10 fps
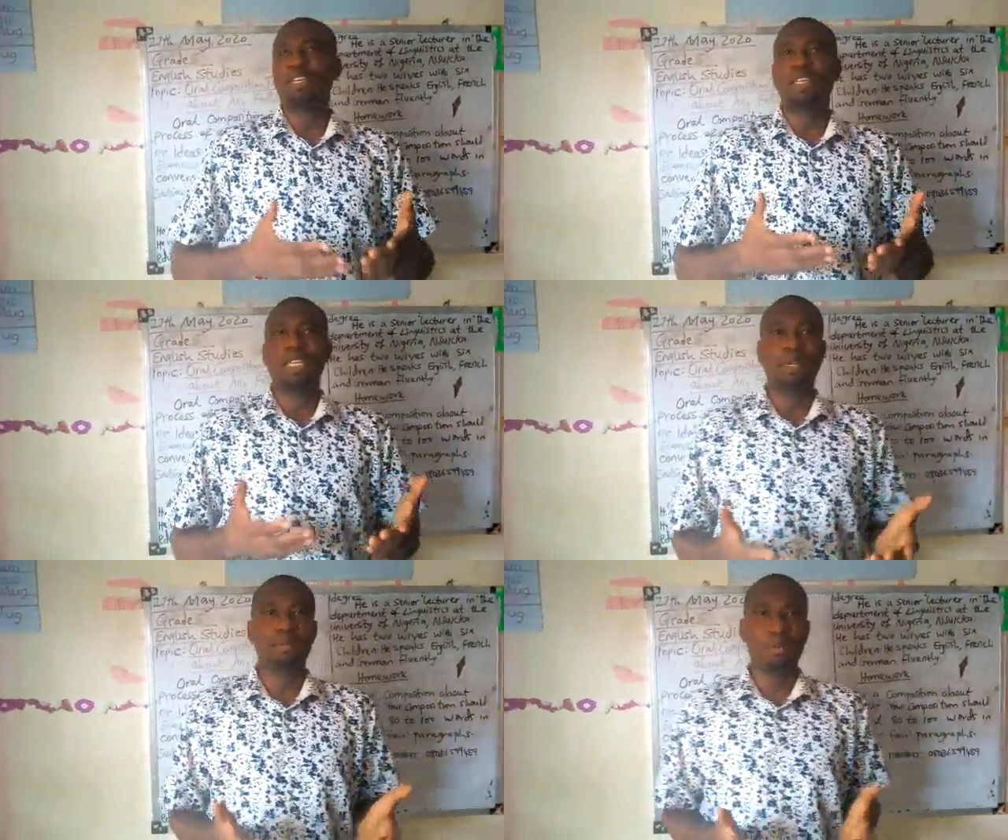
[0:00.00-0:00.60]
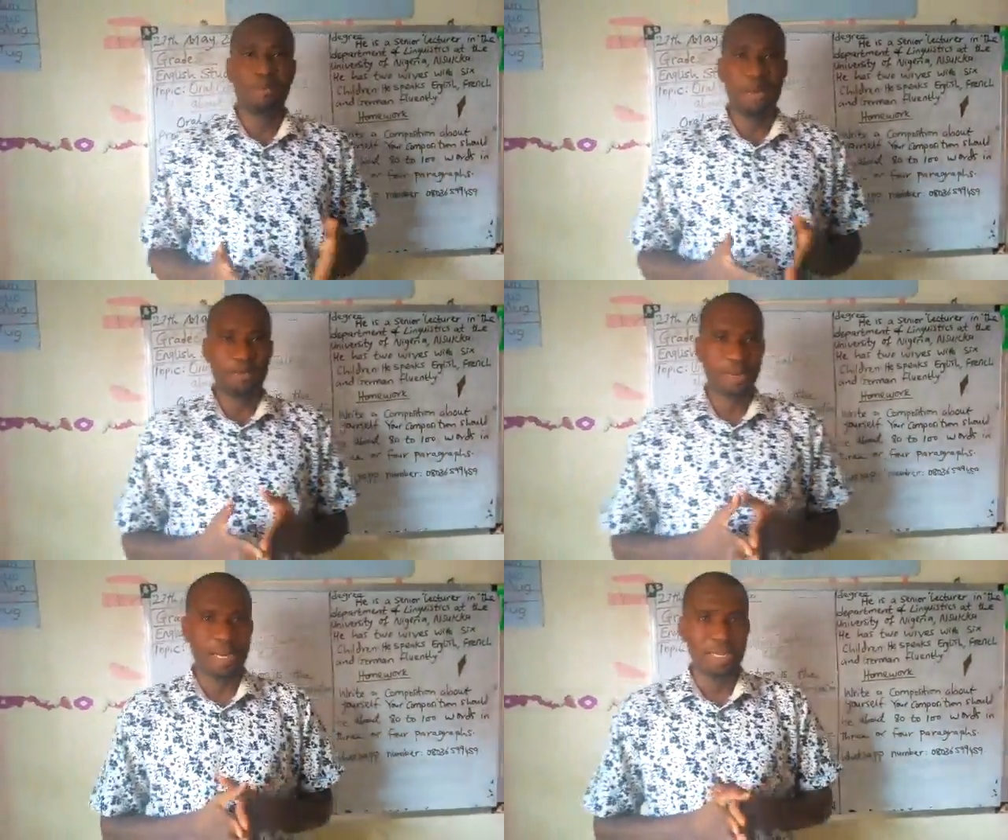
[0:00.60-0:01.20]
The name of my
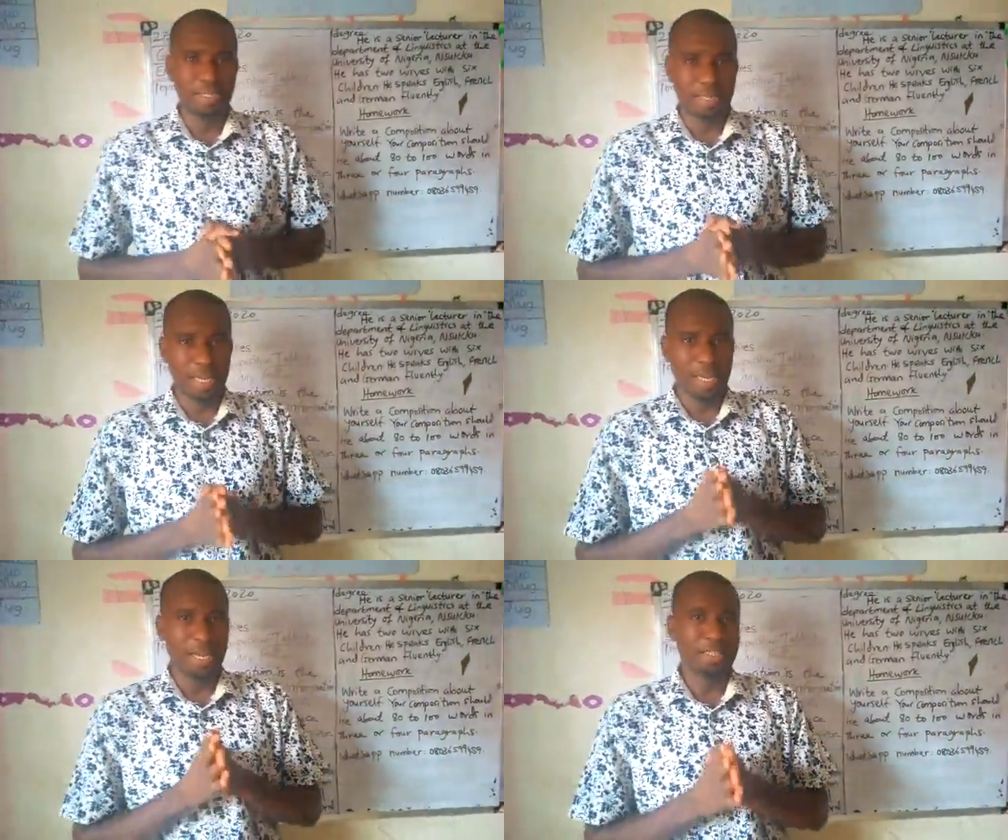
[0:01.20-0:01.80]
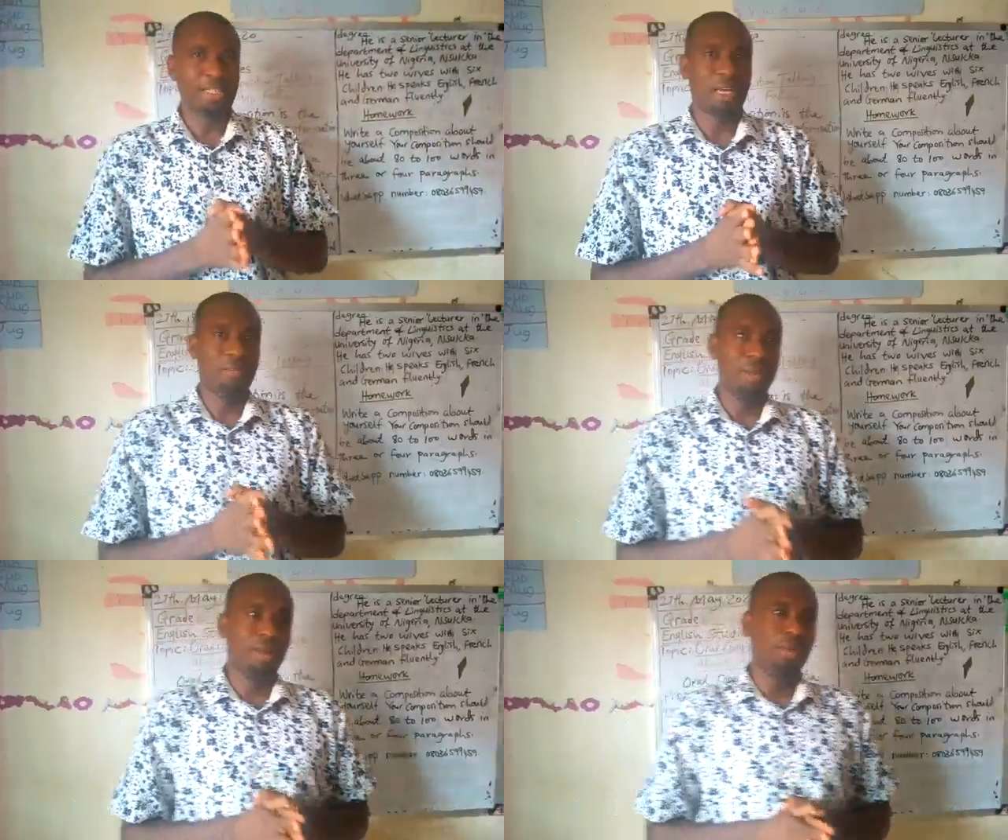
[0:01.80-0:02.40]
father is
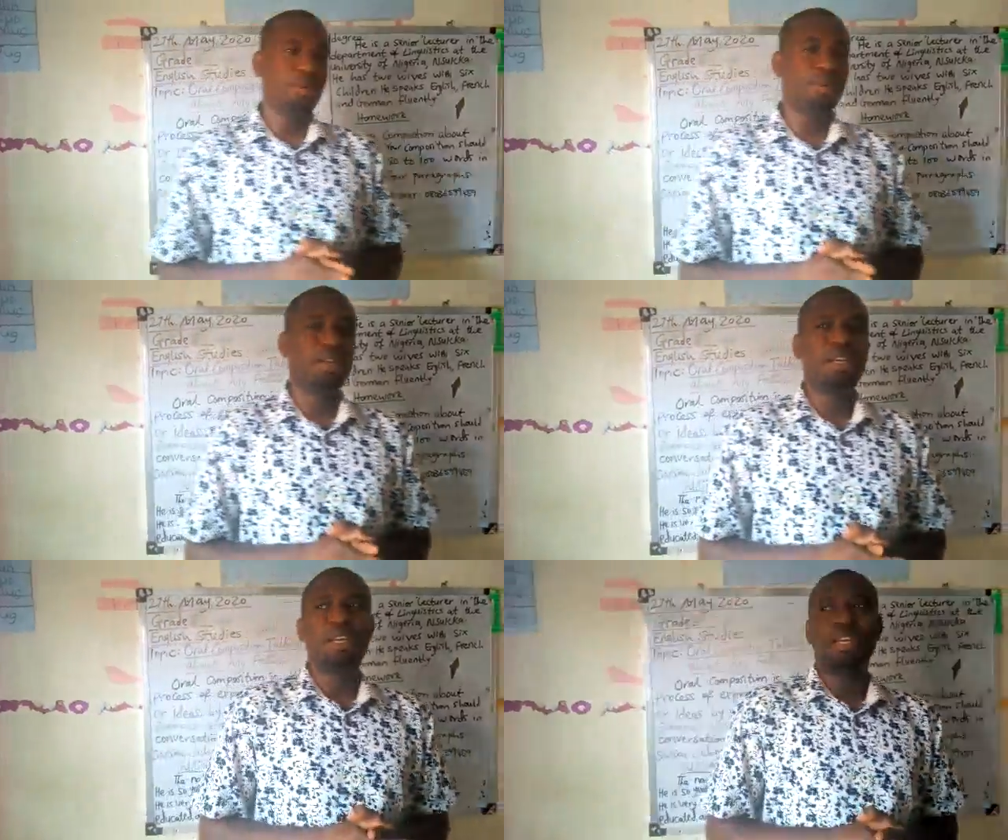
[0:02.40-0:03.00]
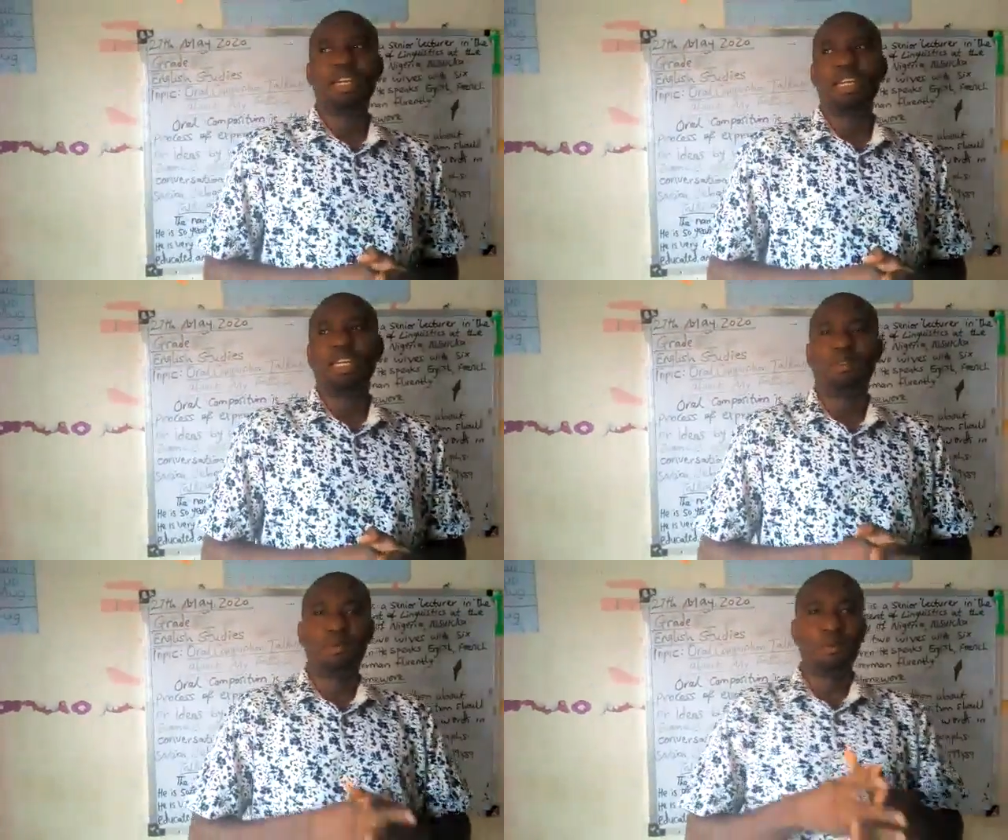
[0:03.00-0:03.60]
Hassan Bello.
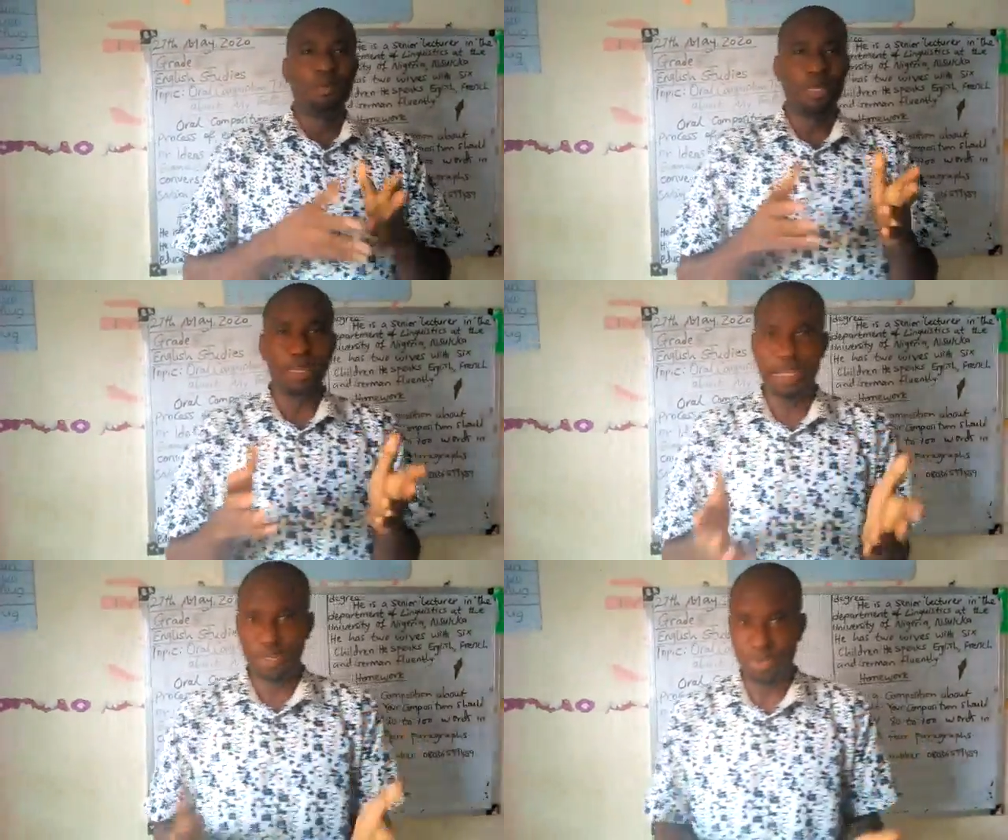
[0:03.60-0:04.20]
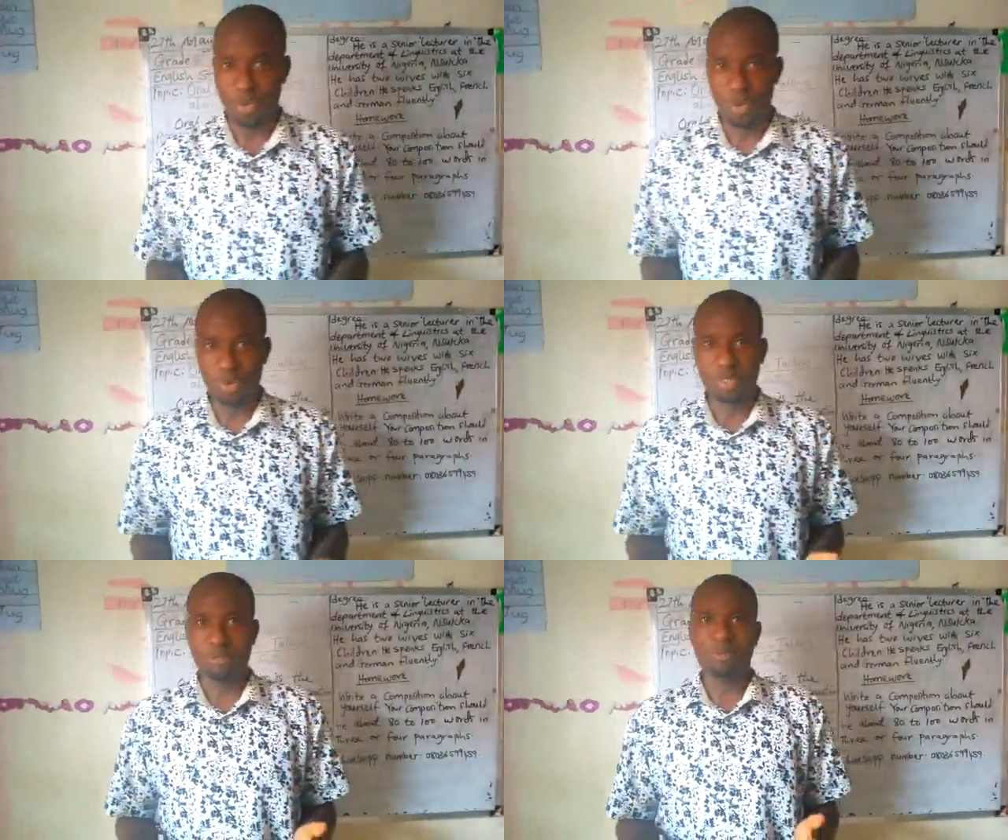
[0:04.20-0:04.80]
He's 50 years old.